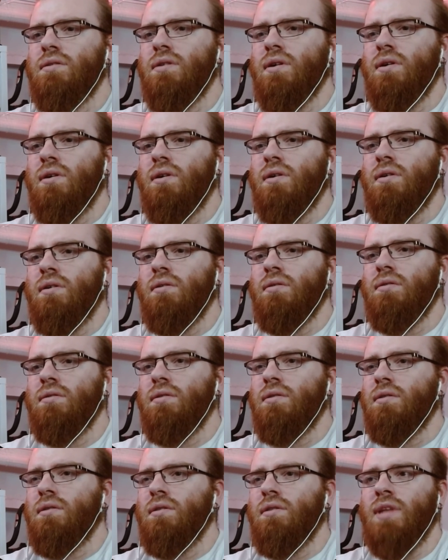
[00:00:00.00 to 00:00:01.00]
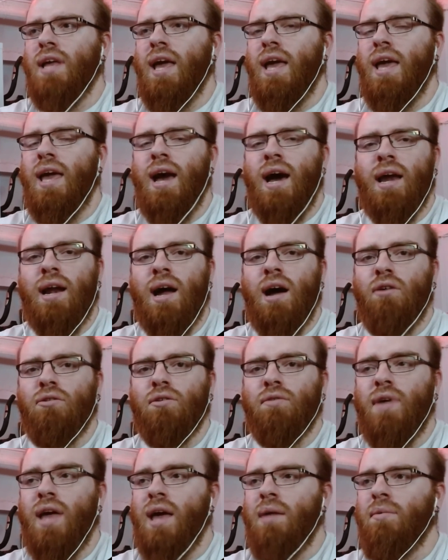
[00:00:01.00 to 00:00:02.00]
So, they are
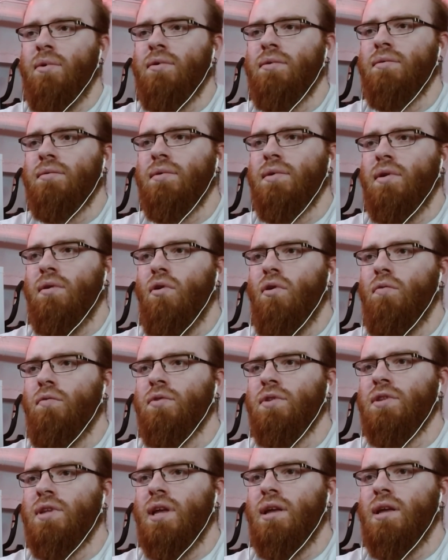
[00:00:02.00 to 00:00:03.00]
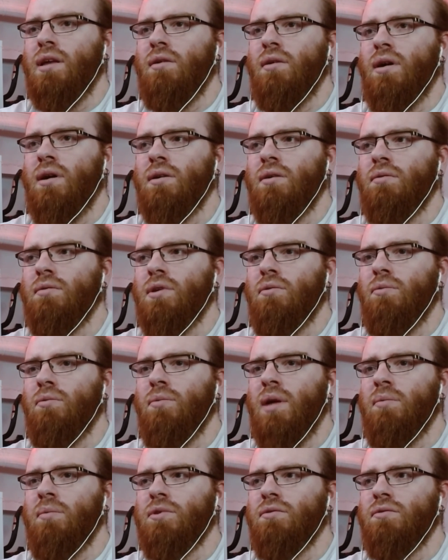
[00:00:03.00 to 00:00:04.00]
out of ammo. Hopefully they will
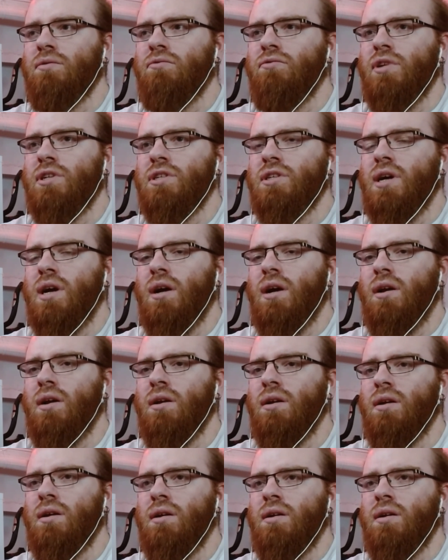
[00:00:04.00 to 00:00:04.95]
be able to reach the car.